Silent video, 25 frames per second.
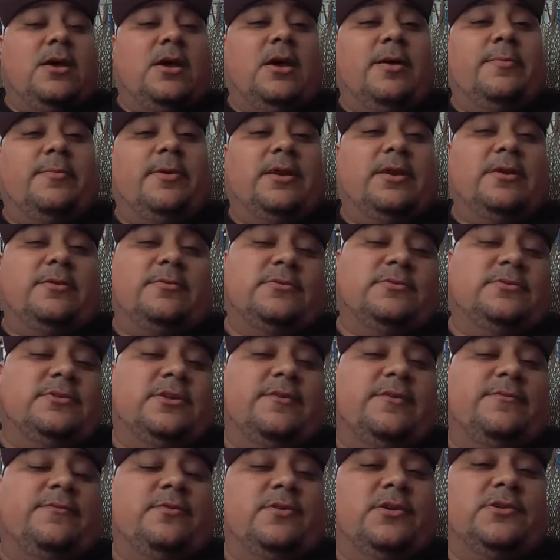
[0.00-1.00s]
I mean, it was
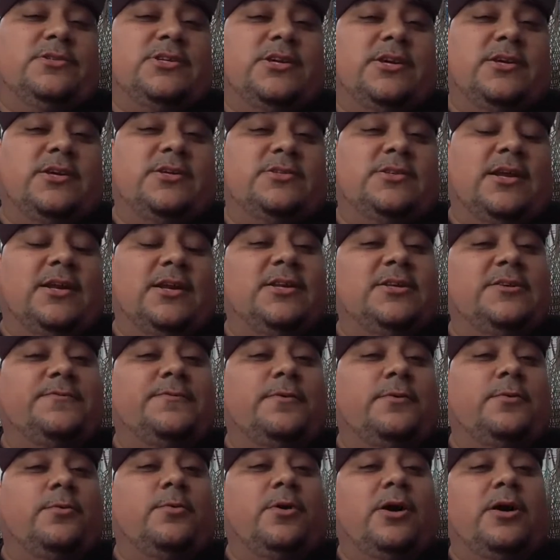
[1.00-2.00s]
time for a change, at
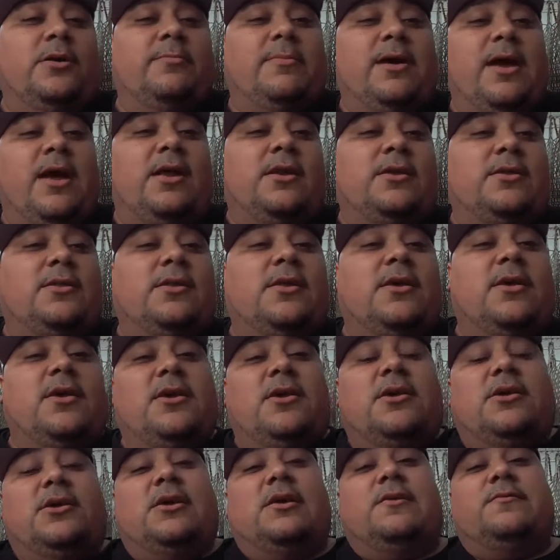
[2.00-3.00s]
least for one Madden.
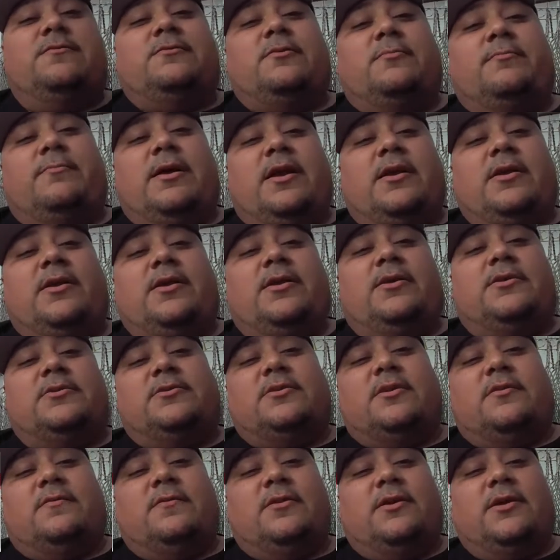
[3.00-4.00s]
Give somebody
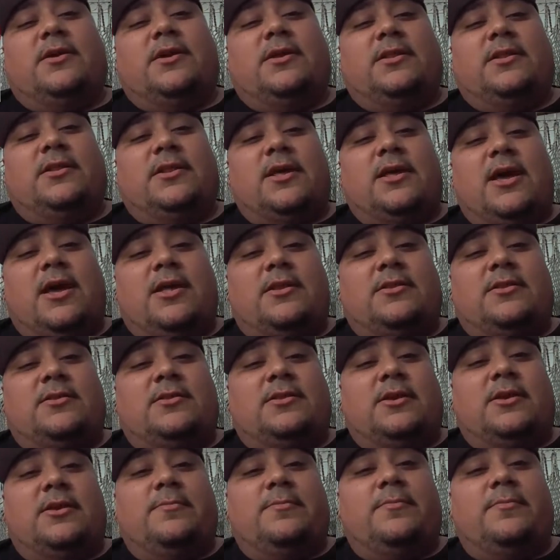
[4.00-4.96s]
else a run at that team.